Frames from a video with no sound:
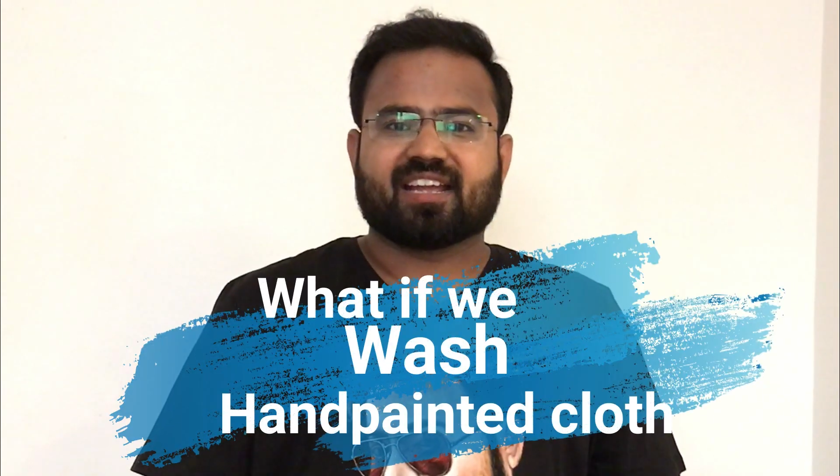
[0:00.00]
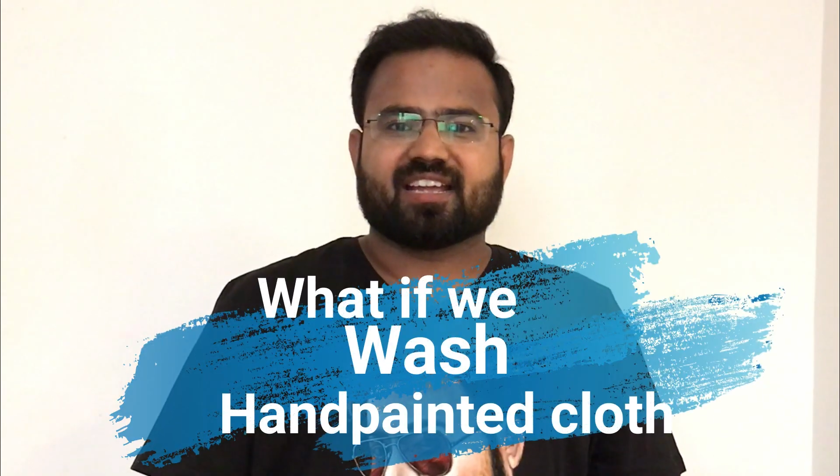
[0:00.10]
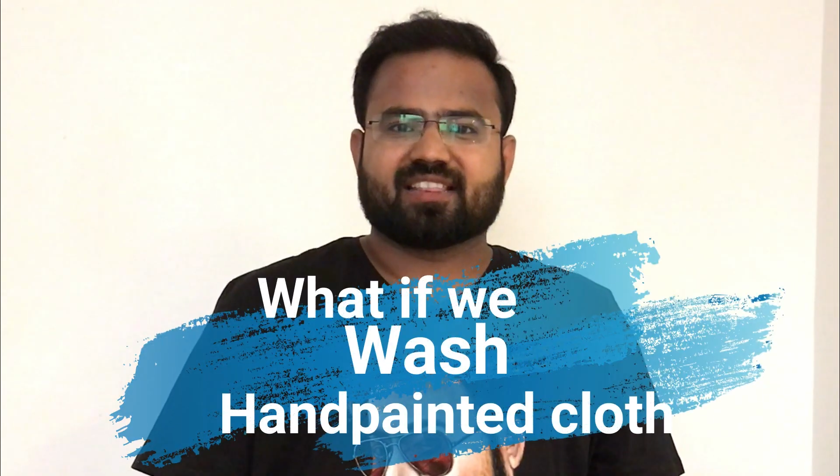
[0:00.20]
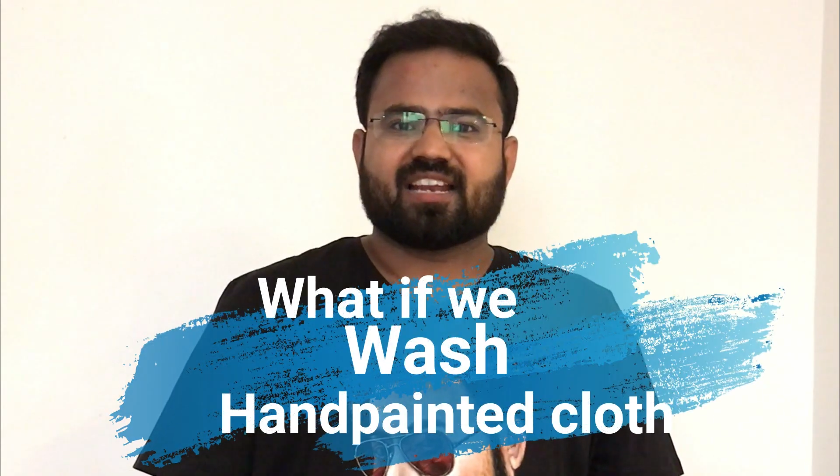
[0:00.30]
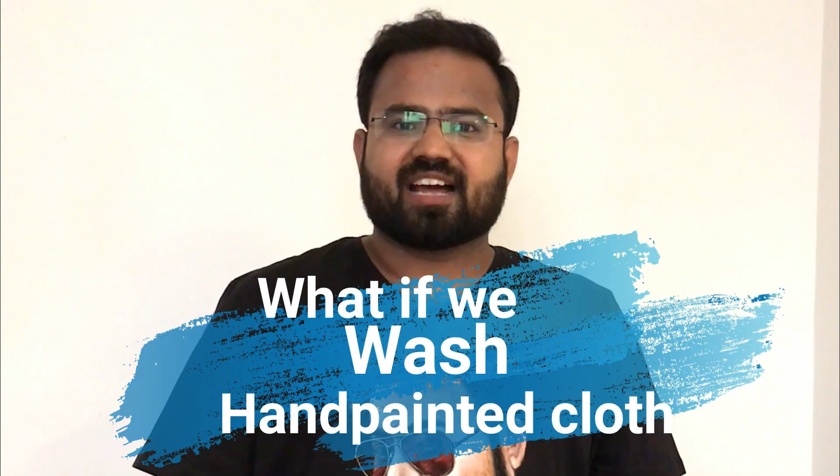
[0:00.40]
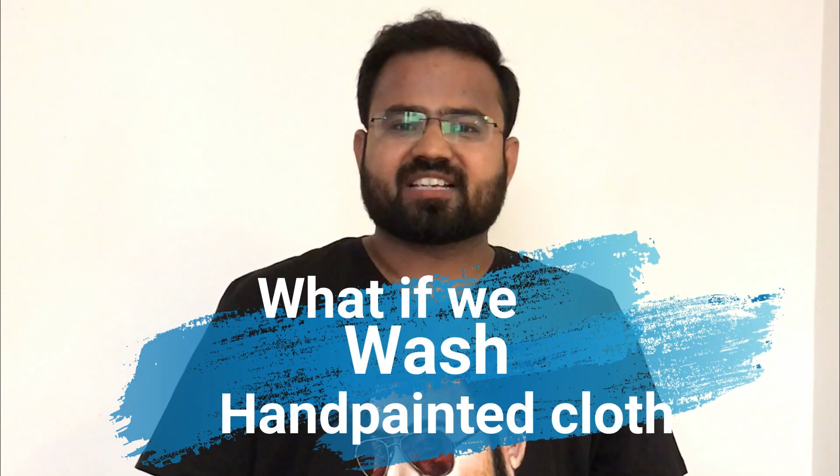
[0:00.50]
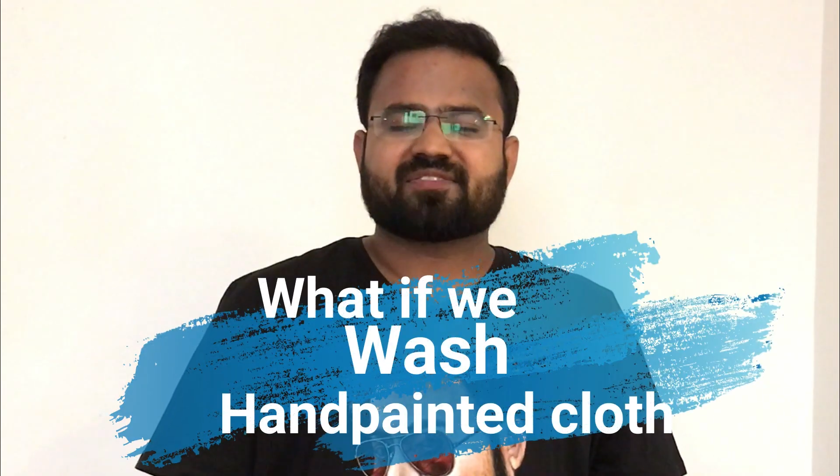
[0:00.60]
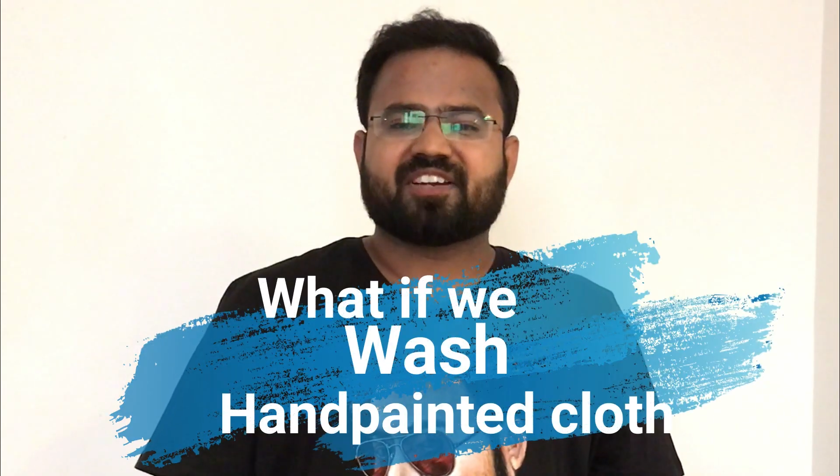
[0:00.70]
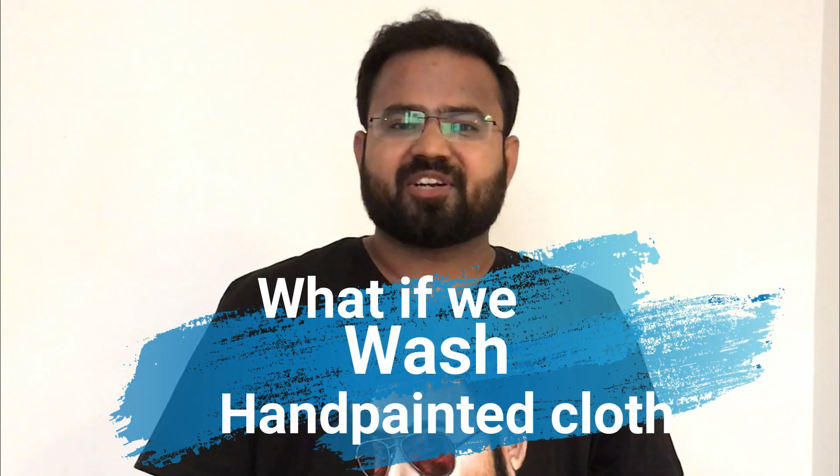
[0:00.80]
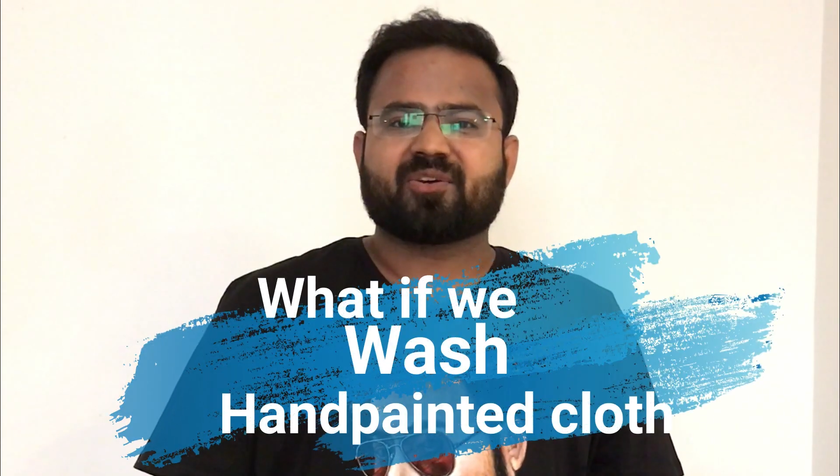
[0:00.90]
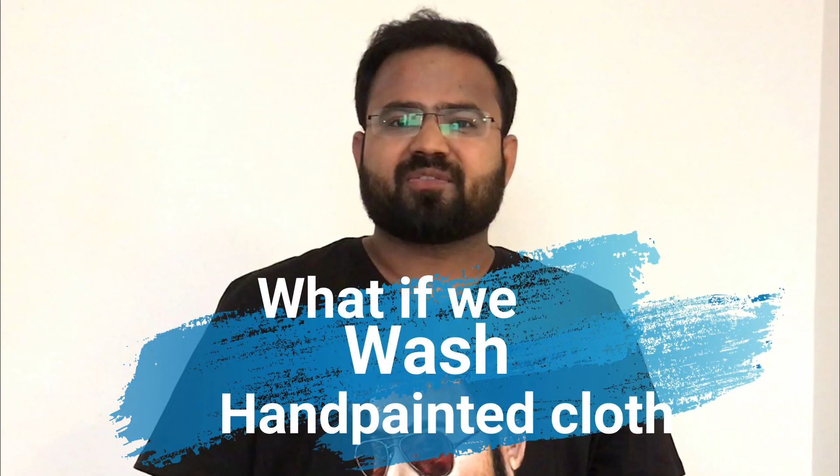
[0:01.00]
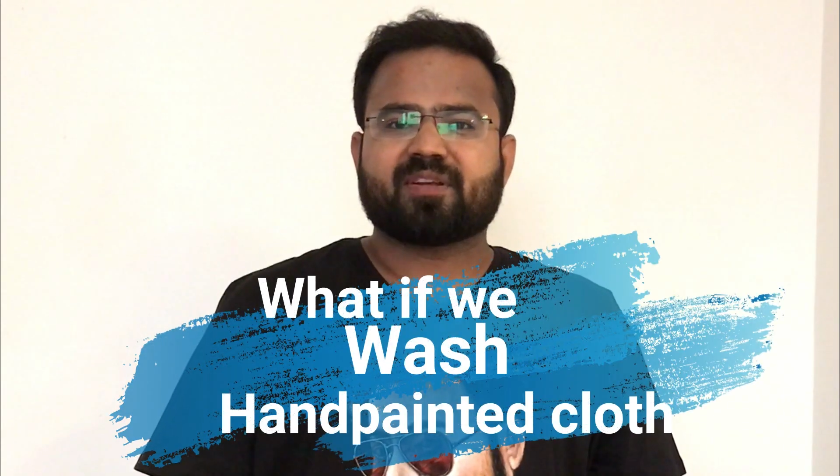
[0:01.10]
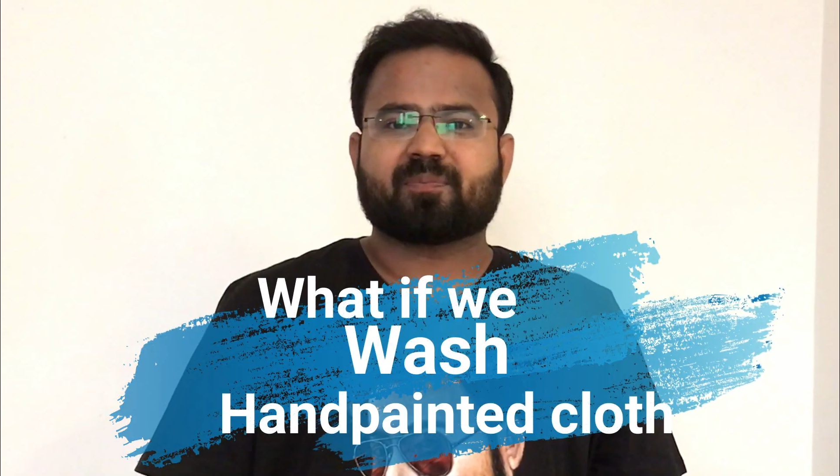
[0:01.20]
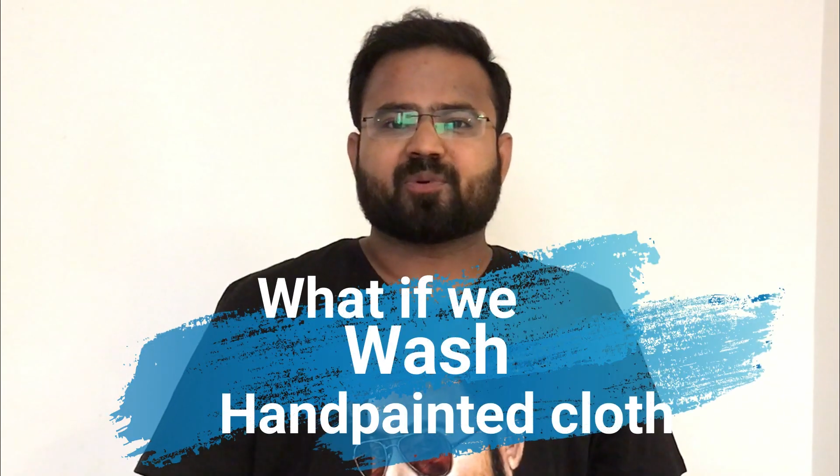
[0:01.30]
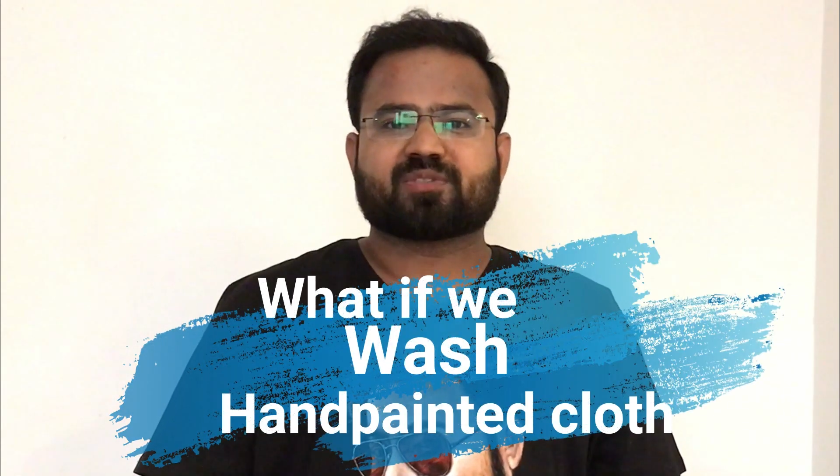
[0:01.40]
In the last video
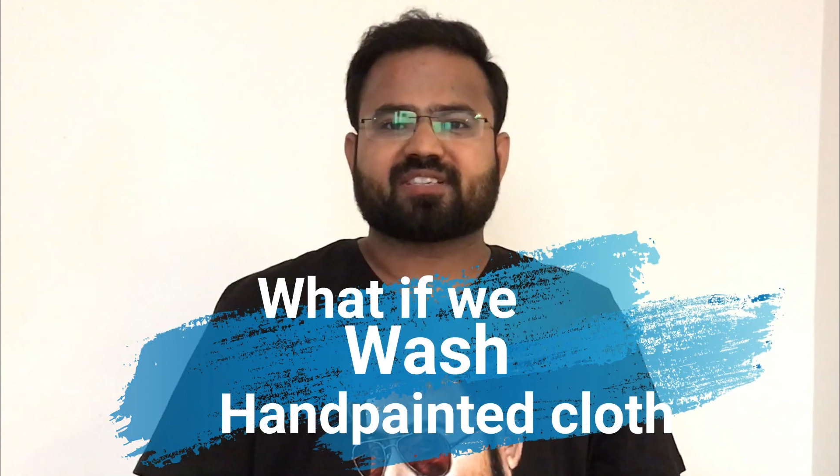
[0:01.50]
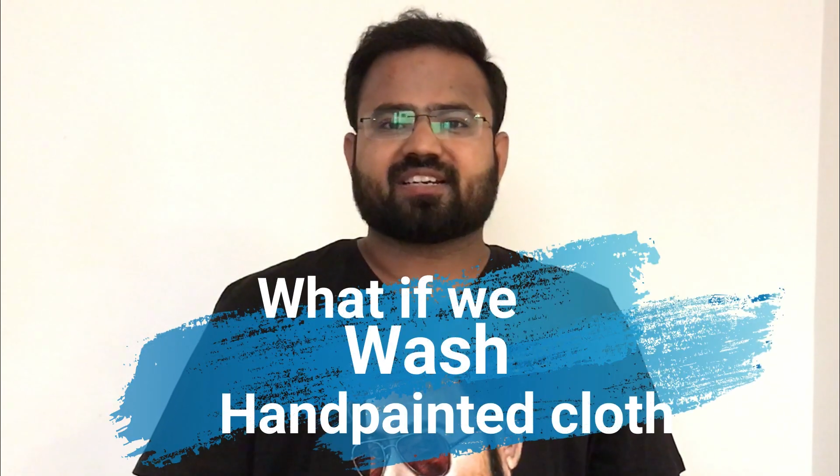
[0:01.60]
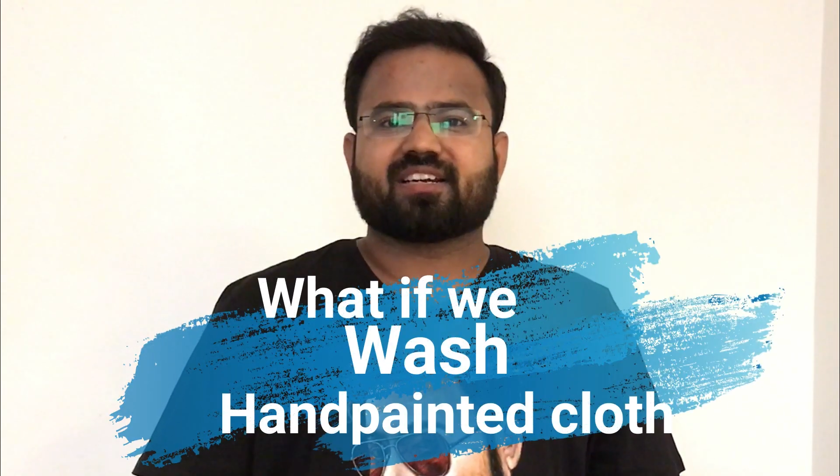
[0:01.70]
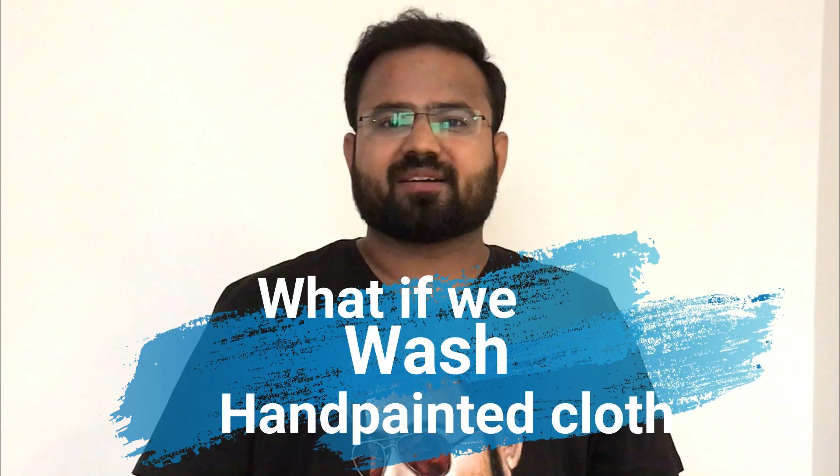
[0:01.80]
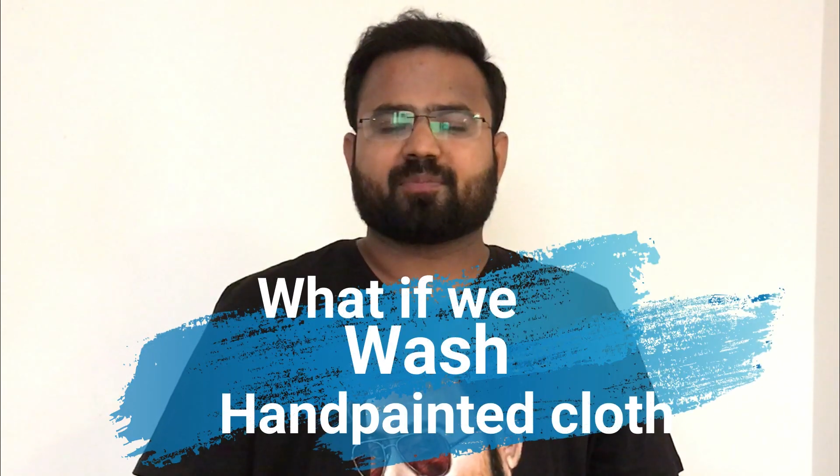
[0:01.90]
we posted a